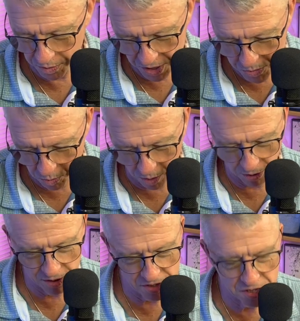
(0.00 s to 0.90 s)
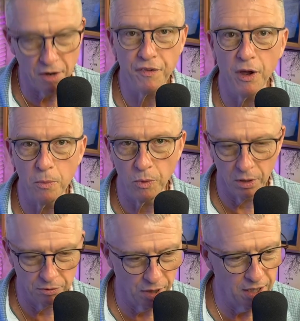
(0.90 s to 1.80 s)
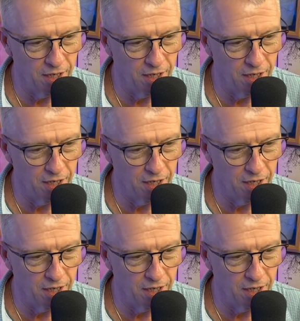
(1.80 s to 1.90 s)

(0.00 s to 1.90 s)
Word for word: this work, this self help work, right?